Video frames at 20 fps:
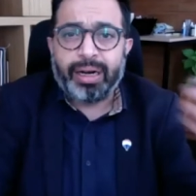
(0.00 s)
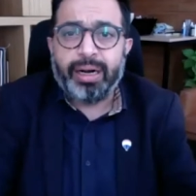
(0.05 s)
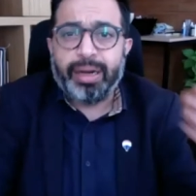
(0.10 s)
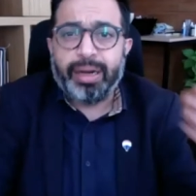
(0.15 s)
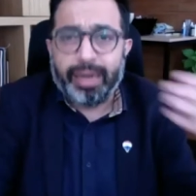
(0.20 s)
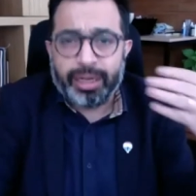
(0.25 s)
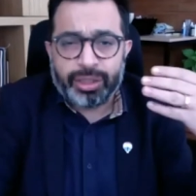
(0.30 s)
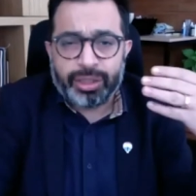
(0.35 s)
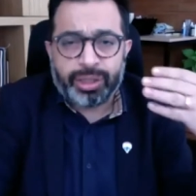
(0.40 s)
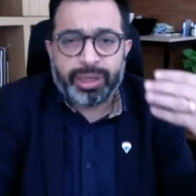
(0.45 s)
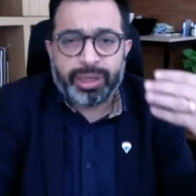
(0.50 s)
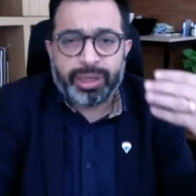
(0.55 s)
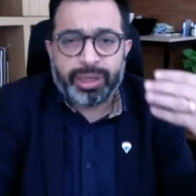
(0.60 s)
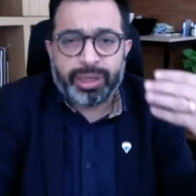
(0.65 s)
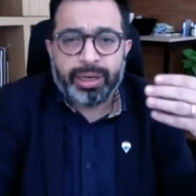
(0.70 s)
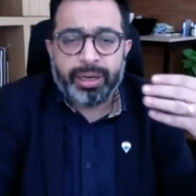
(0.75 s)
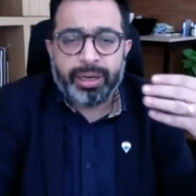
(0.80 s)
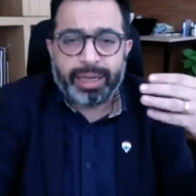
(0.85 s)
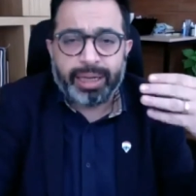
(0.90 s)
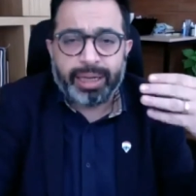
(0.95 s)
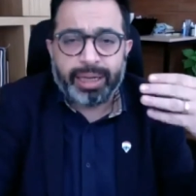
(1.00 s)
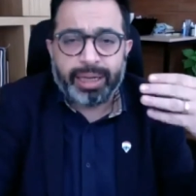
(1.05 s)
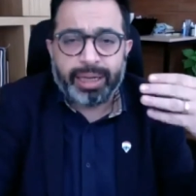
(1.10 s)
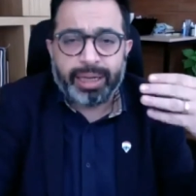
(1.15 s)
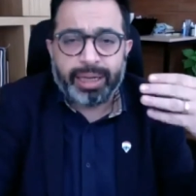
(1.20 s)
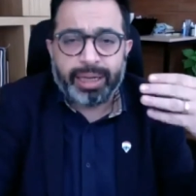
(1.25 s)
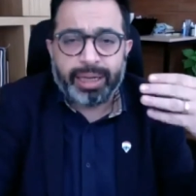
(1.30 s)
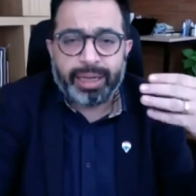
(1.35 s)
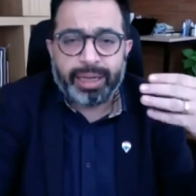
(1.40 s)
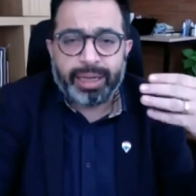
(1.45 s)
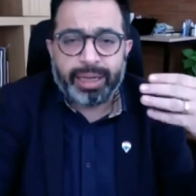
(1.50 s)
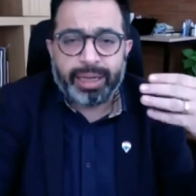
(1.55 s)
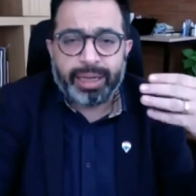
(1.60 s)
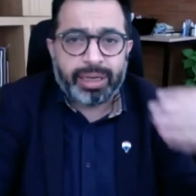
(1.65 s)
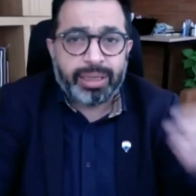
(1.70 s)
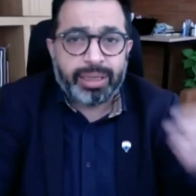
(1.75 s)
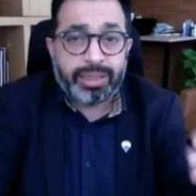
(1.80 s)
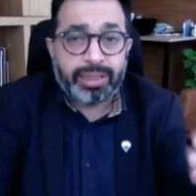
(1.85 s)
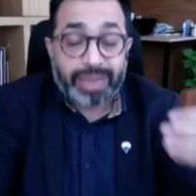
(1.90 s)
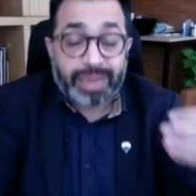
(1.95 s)
and external
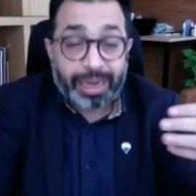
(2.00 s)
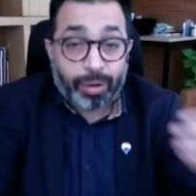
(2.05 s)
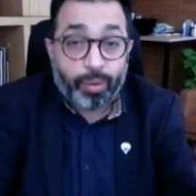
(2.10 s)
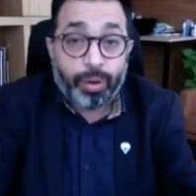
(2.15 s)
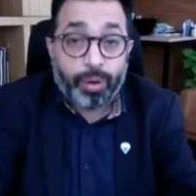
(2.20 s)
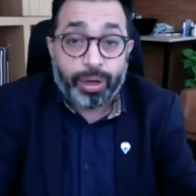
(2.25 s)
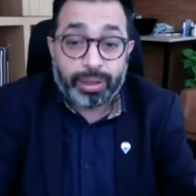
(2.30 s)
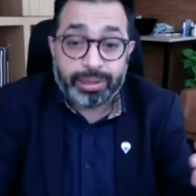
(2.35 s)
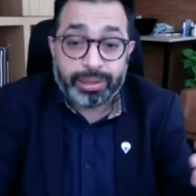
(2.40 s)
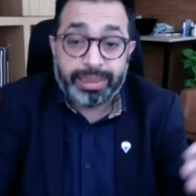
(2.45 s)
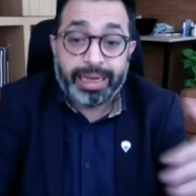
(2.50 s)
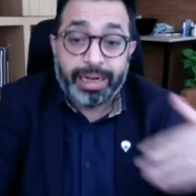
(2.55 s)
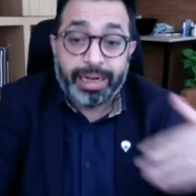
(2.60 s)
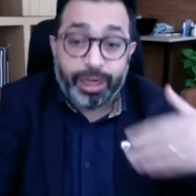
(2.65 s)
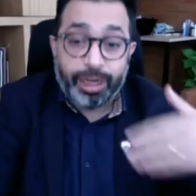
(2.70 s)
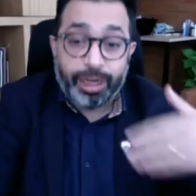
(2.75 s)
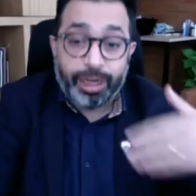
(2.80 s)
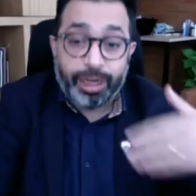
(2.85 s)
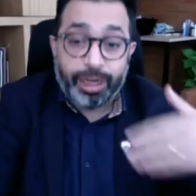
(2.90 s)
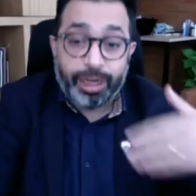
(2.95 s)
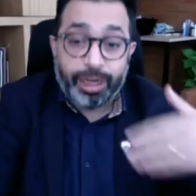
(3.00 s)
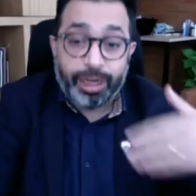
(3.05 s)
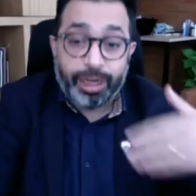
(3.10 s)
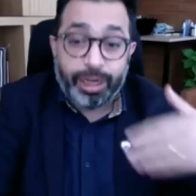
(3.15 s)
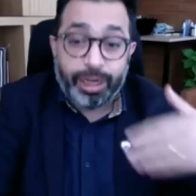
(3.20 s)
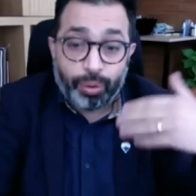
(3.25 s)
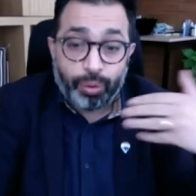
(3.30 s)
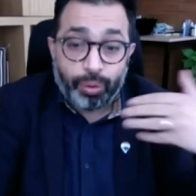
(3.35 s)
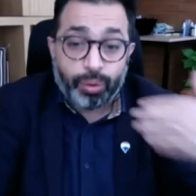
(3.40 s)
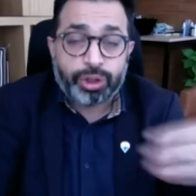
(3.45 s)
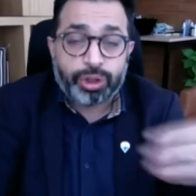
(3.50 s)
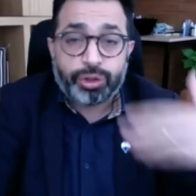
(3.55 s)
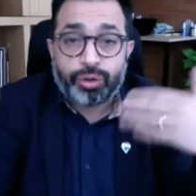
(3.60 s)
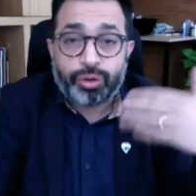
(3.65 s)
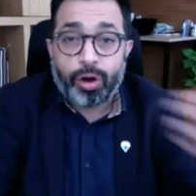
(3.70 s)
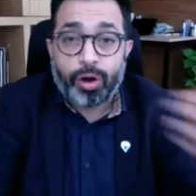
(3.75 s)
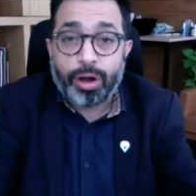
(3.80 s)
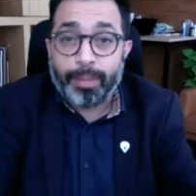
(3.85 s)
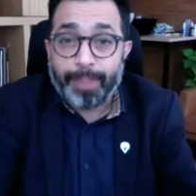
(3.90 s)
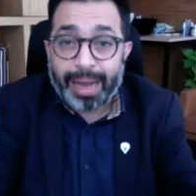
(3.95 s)
stakeholders they need to do a strong
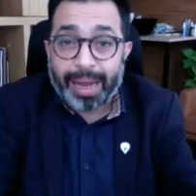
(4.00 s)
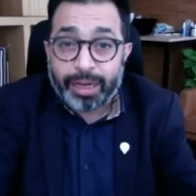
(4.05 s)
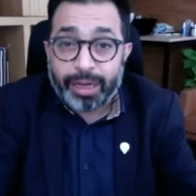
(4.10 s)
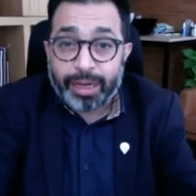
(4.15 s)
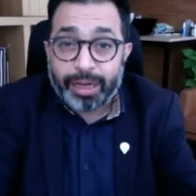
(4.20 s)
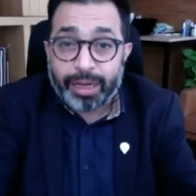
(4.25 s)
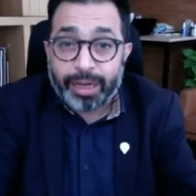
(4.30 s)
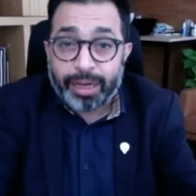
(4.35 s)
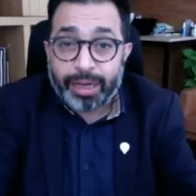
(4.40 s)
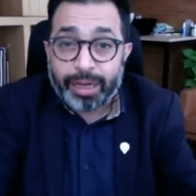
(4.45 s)
buying with you